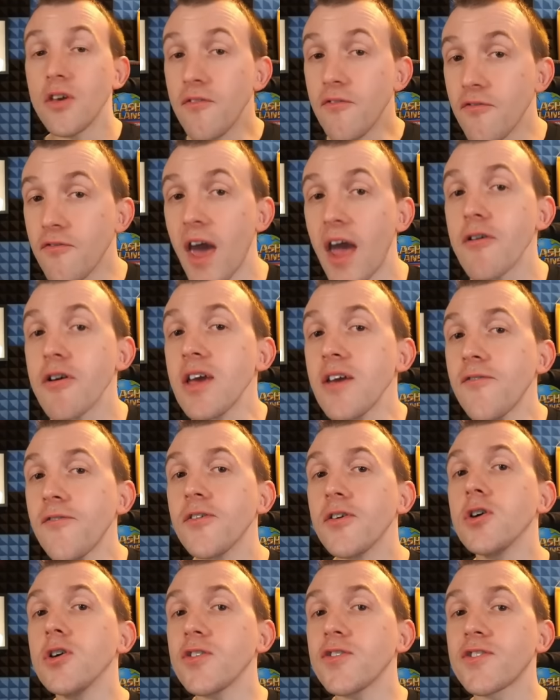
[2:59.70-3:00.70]
very
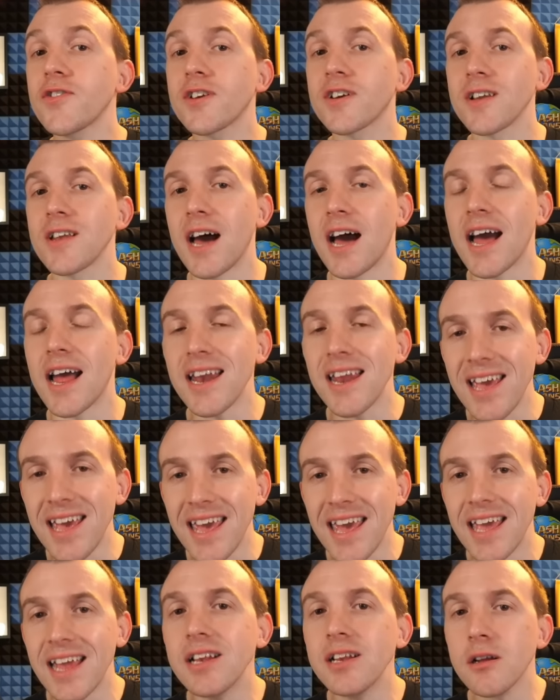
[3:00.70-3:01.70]
first clan
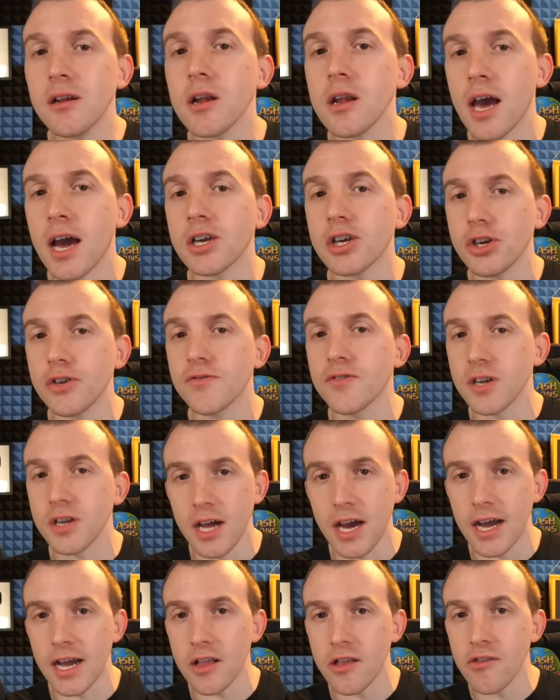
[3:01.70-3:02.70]
in Clash of
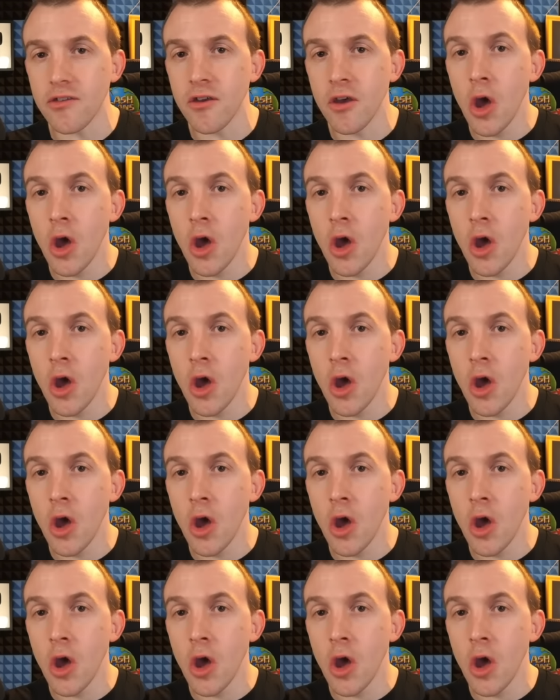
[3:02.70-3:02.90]
Clans